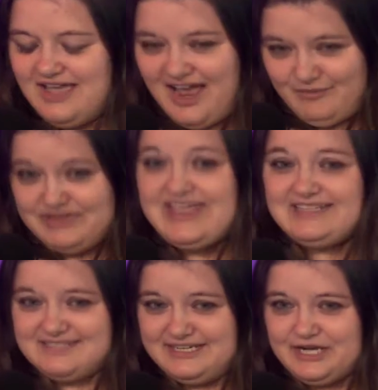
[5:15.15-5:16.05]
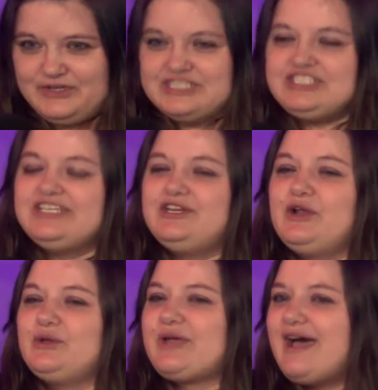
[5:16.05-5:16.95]
that Sunday Christian.
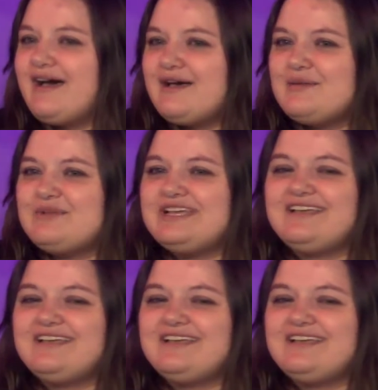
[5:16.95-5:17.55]
You come,